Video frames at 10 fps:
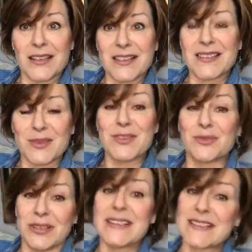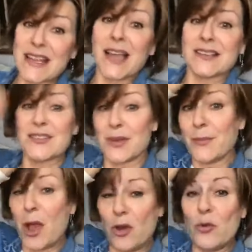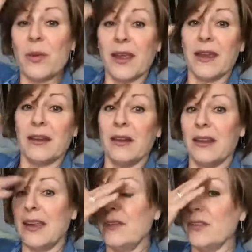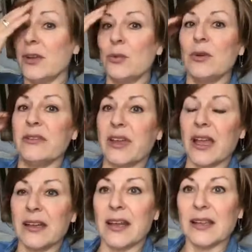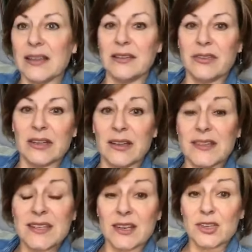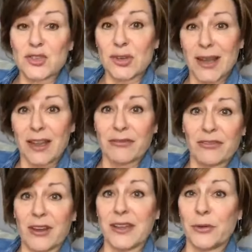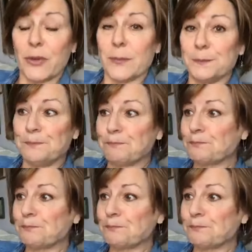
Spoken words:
So it's really sad. So I'm hoping, even though we're kind of like leaving it late to go tree, I can find one.